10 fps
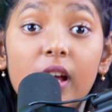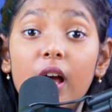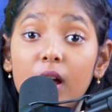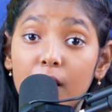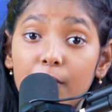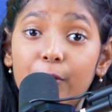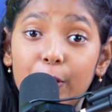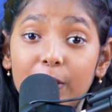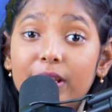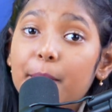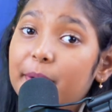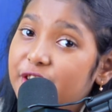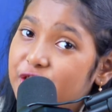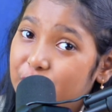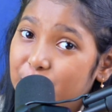Rule number
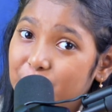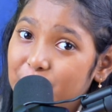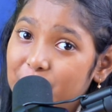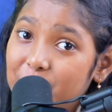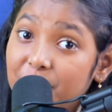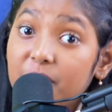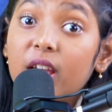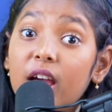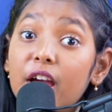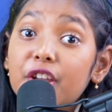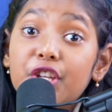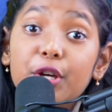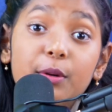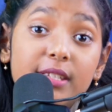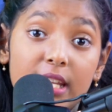2.
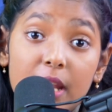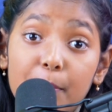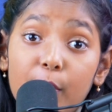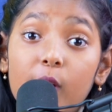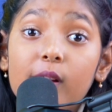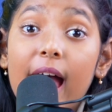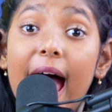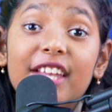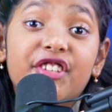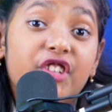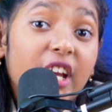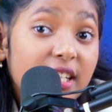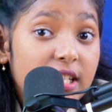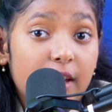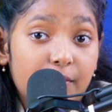Two-syllable
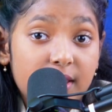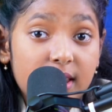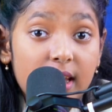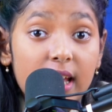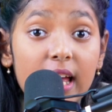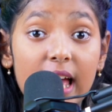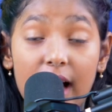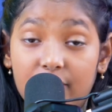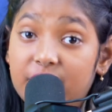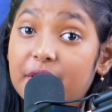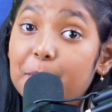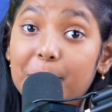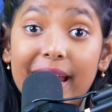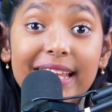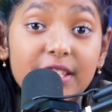adjectives have their main
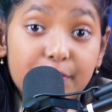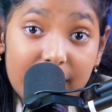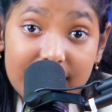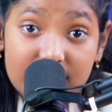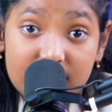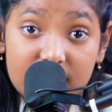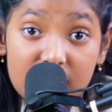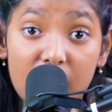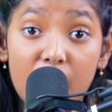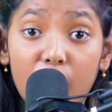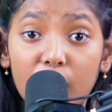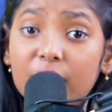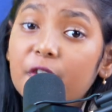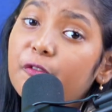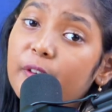stress on their
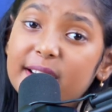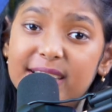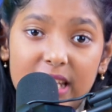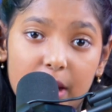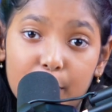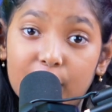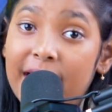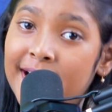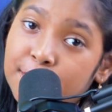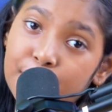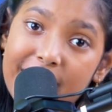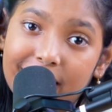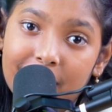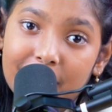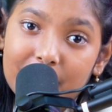first syllable as well.
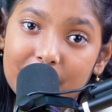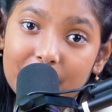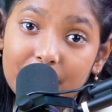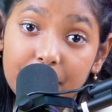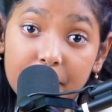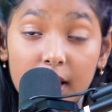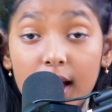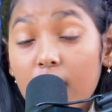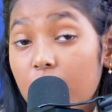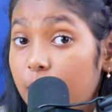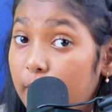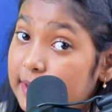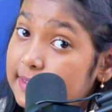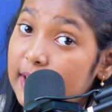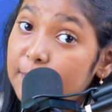For
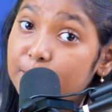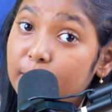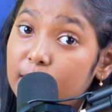example,